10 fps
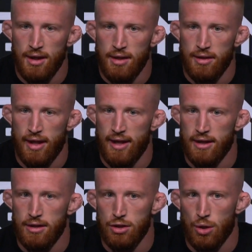
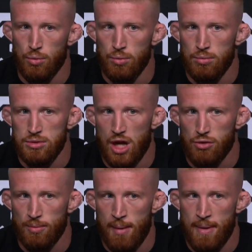then, you know, talked
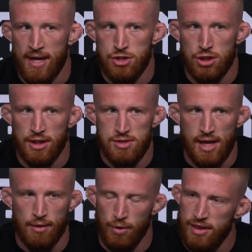with my manager, and he was
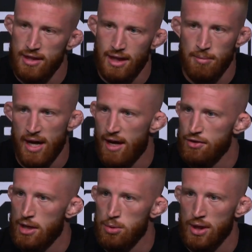like, we think they might have a
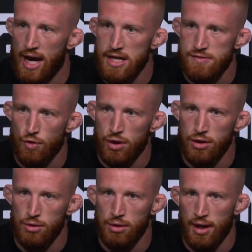couple guys for you.